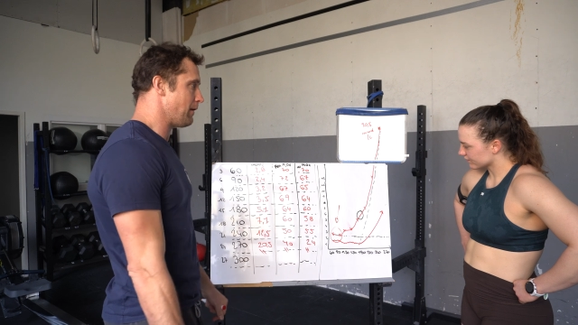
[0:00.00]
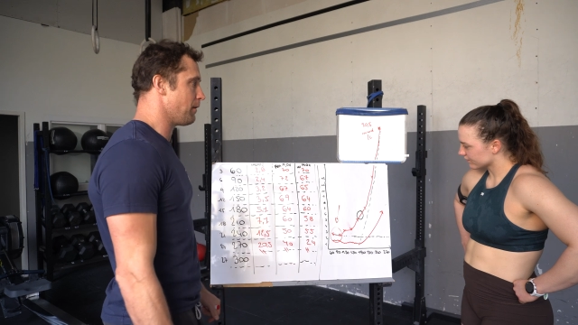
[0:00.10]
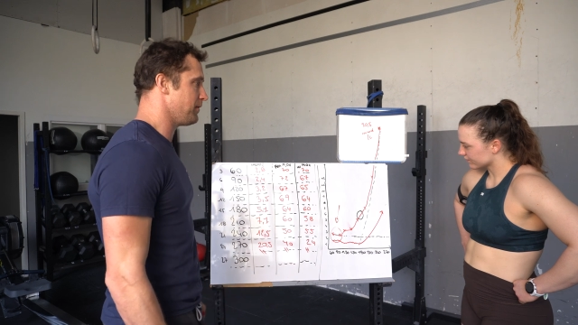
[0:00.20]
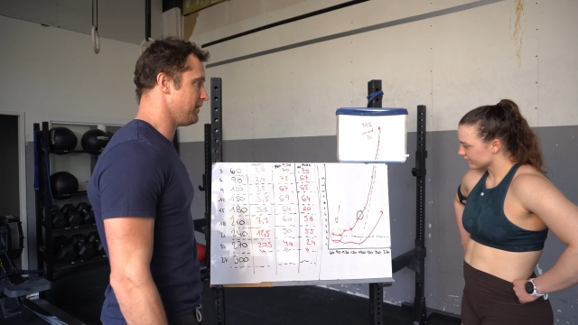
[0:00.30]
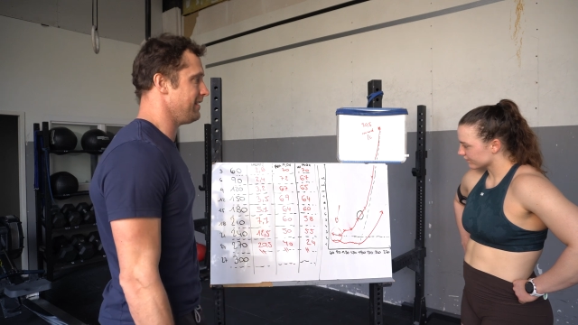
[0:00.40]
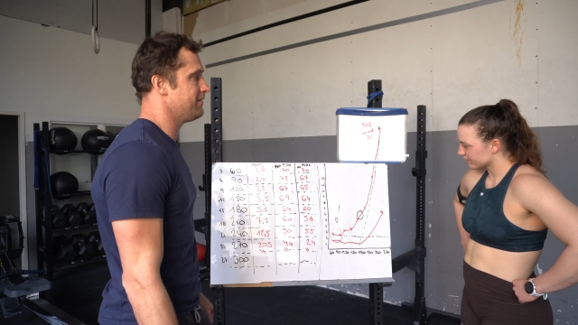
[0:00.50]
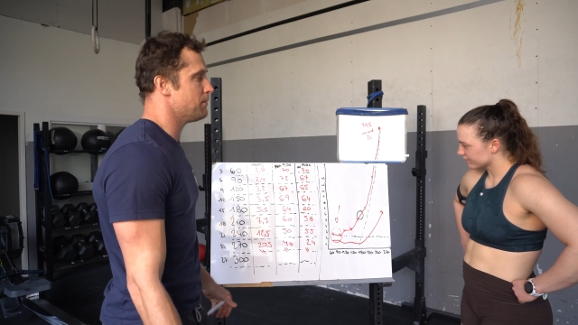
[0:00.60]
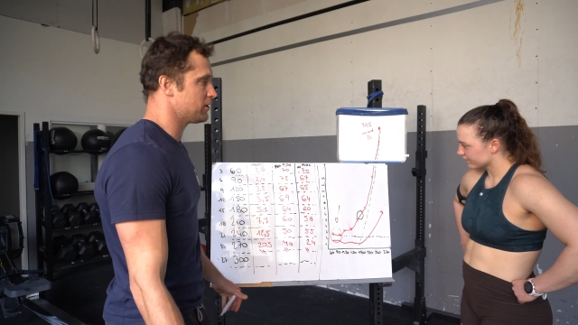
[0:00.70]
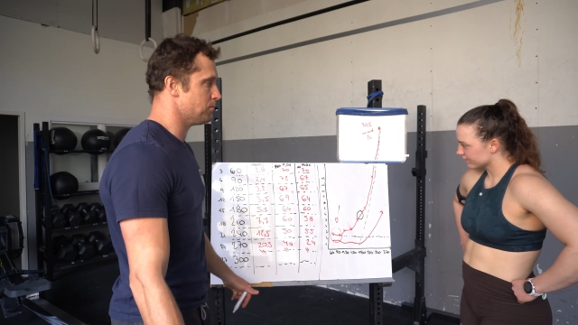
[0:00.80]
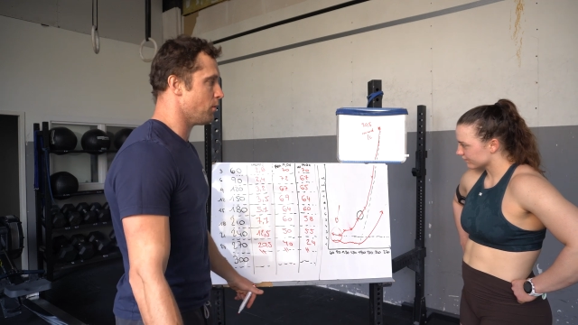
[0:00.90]
Speaker 1: aerobic system is
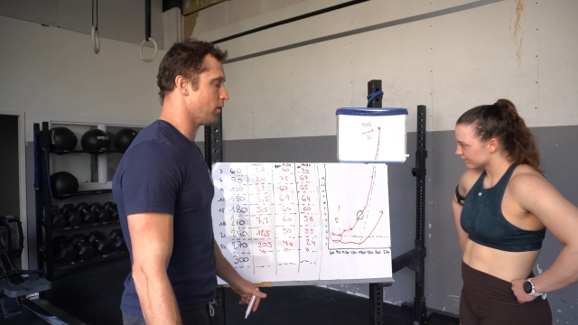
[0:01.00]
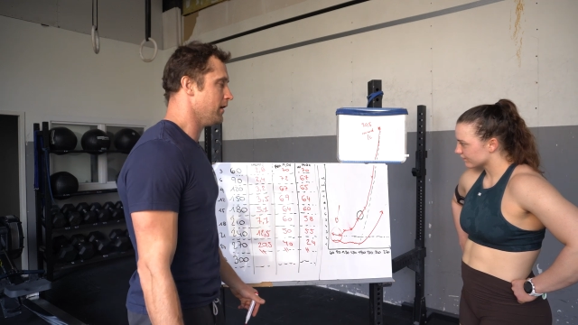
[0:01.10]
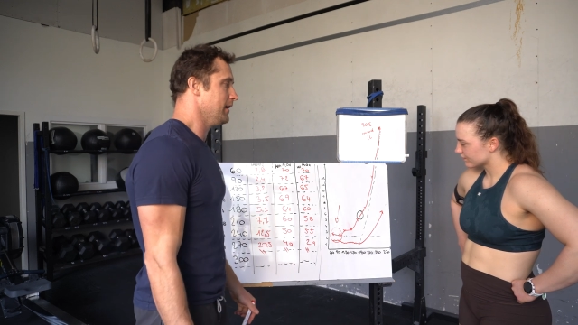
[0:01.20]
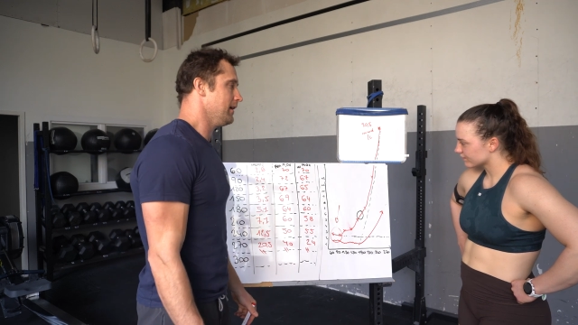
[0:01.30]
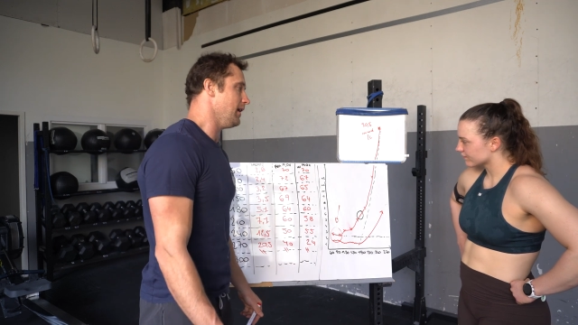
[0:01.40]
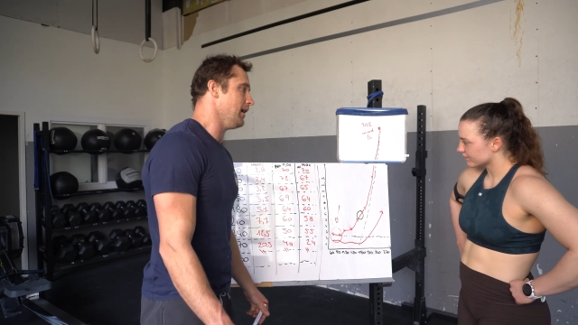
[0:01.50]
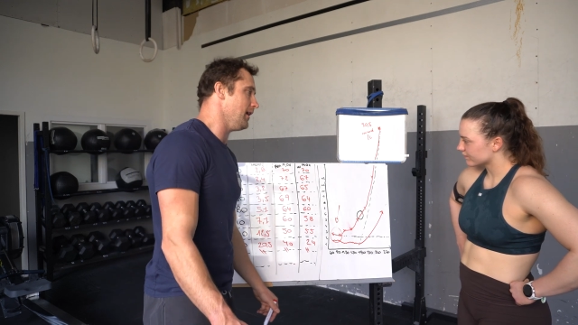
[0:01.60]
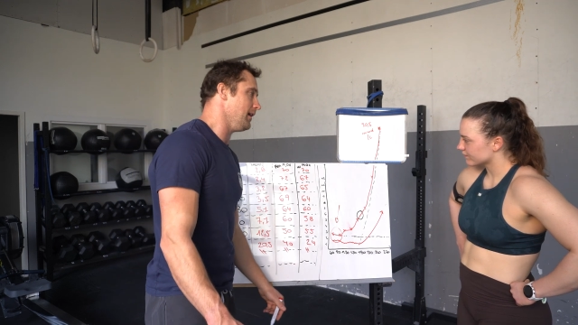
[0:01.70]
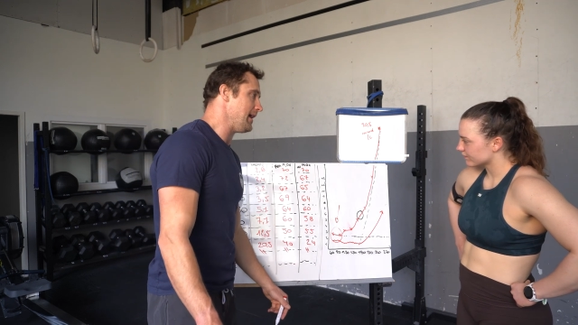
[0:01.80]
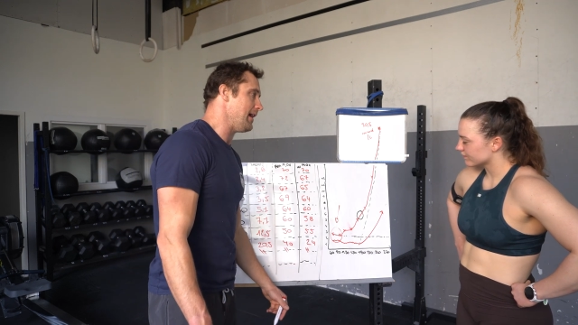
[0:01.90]
much more,
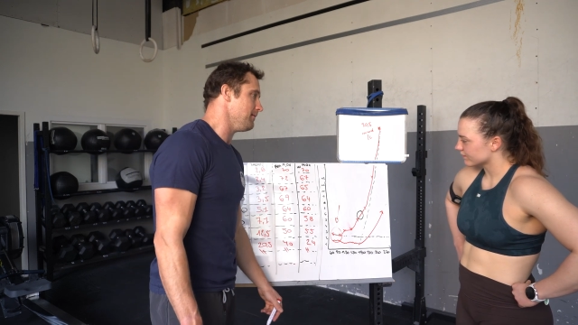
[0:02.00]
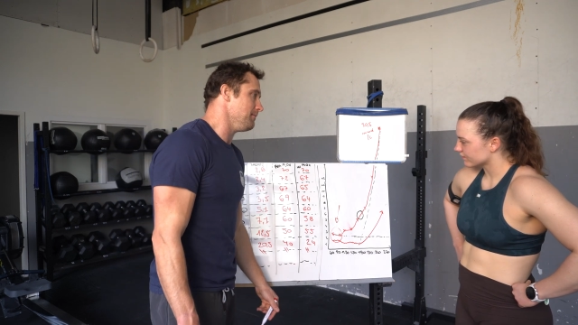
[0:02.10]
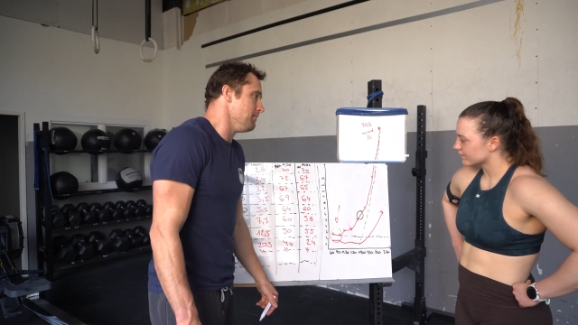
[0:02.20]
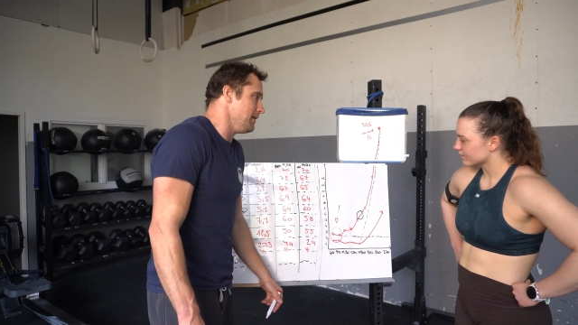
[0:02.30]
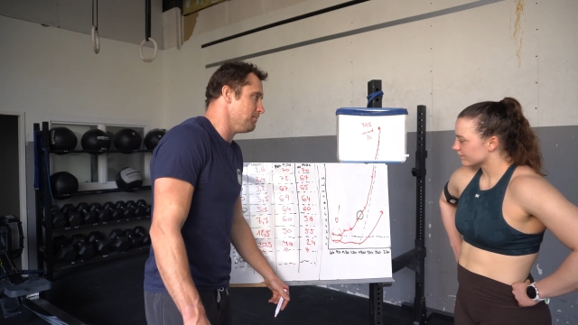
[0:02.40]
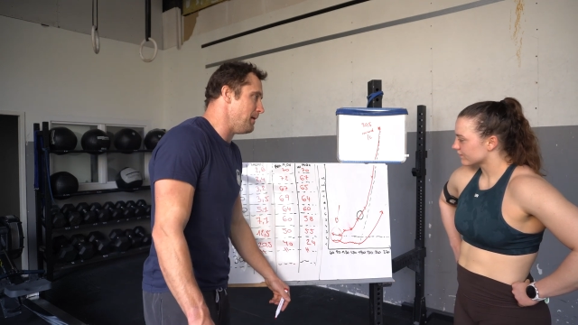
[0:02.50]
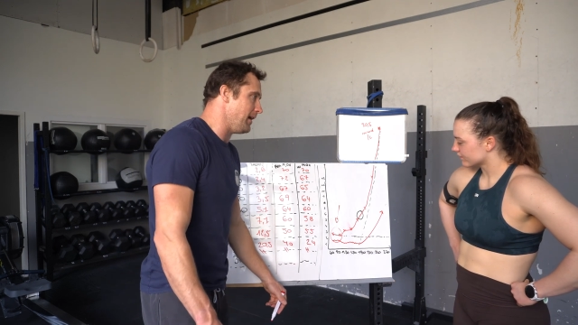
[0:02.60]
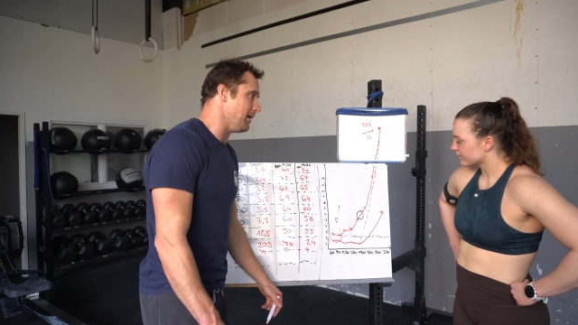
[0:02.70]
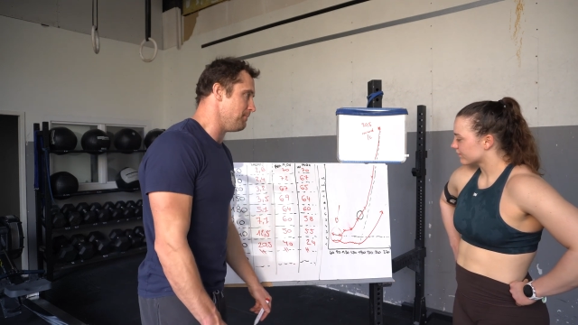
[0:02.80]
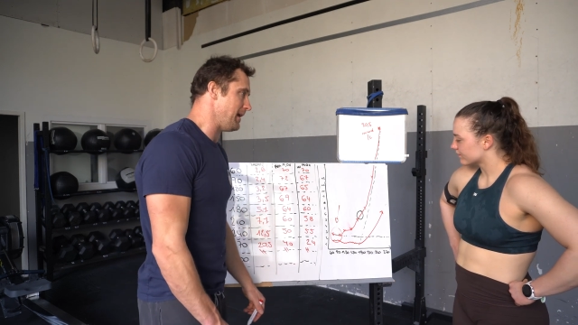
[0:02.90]
uh, yeah,
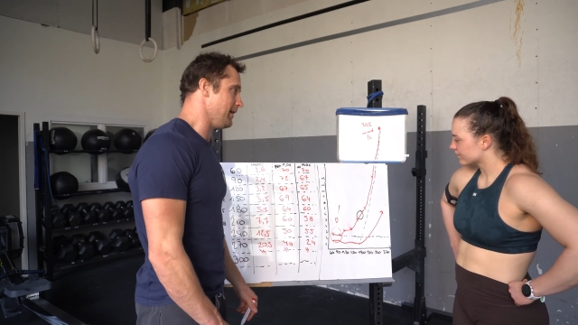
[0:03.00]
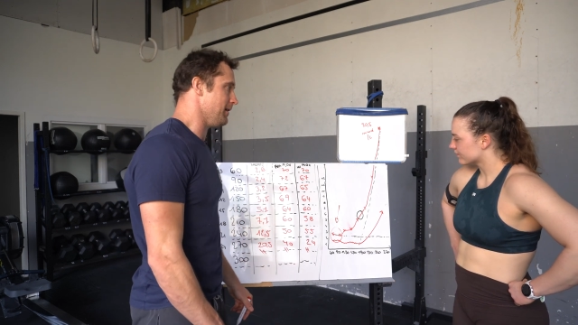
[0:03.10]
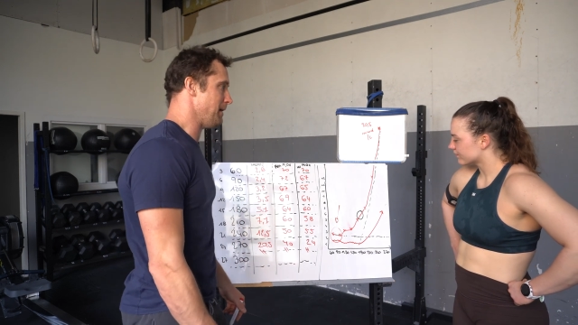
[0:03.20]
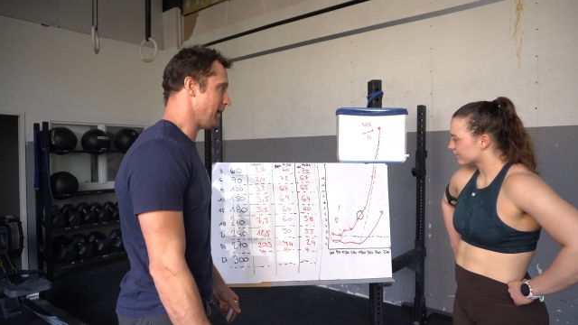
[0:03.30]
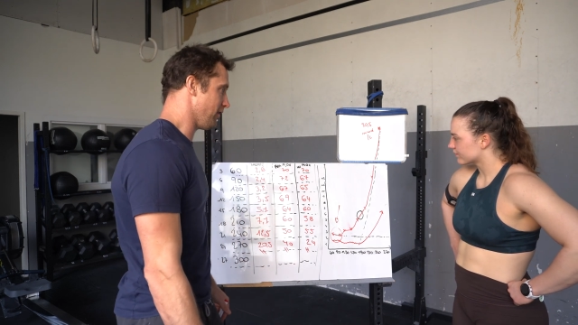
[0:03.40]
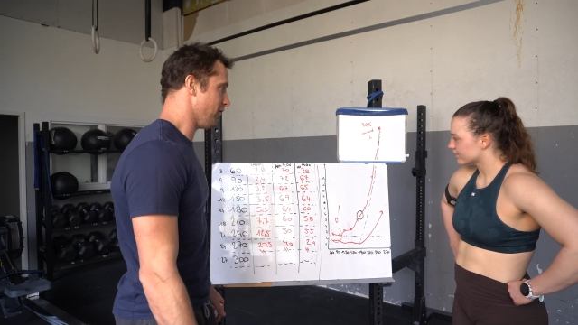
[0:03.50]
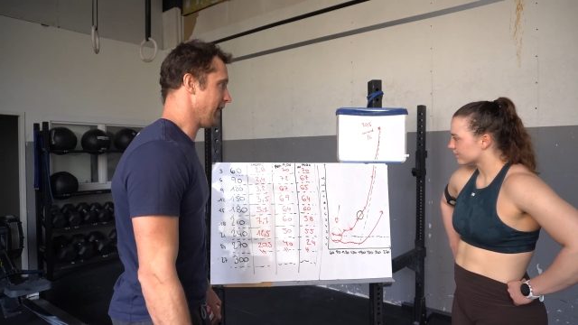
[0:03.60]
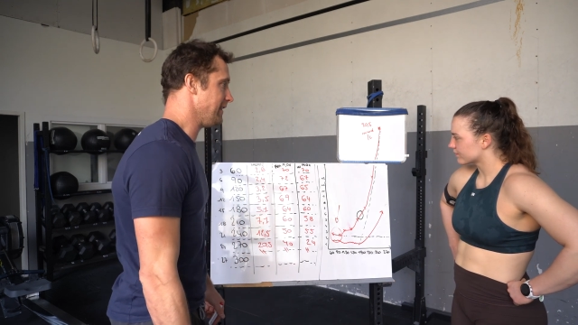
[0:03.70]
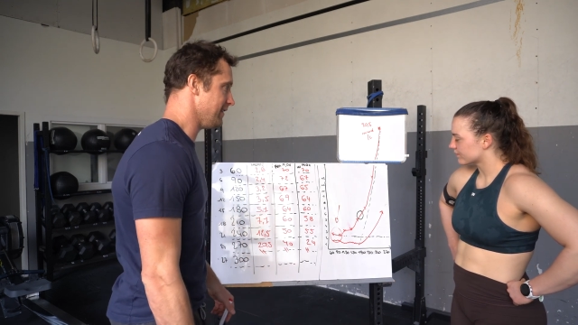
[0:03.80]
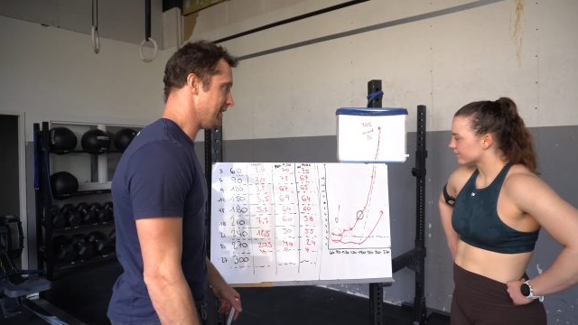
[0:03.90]
better, better, better
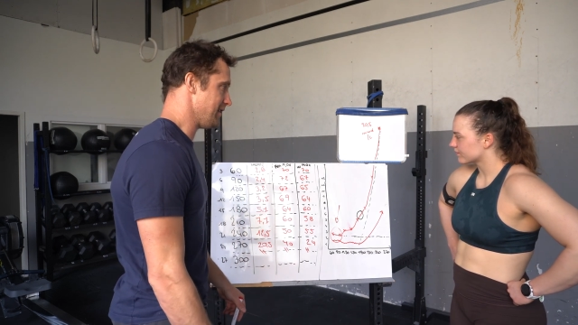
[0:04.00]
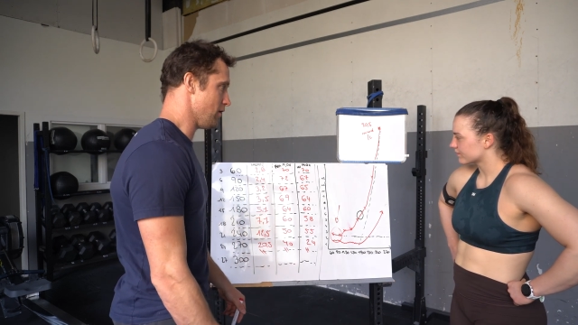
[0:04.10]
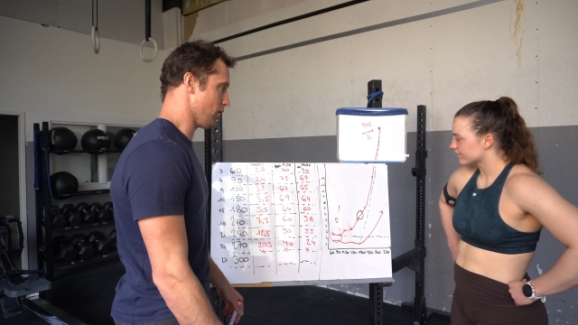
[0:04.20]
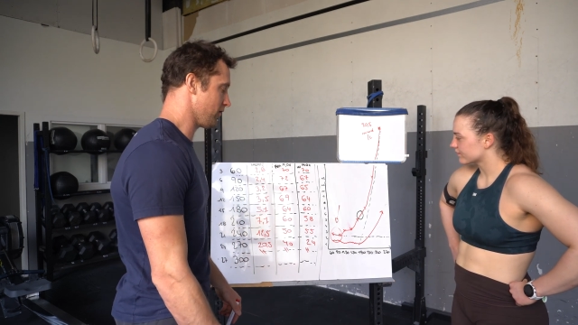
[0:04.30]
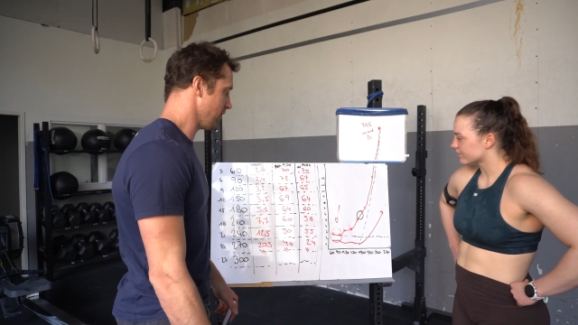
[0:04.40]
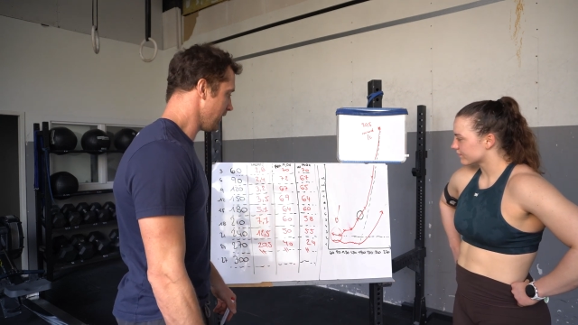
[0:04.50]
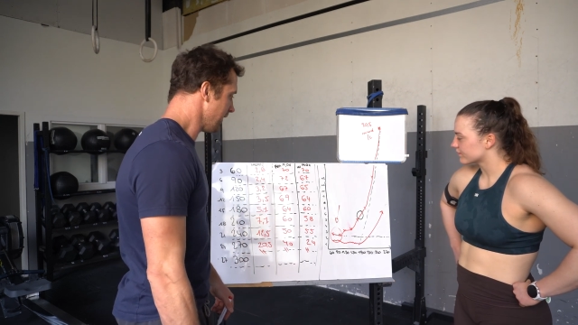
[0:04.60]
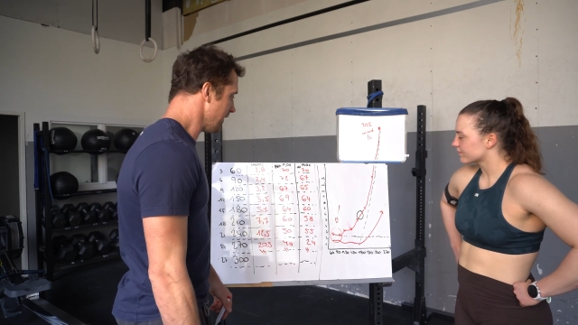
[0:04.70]
trained than yours.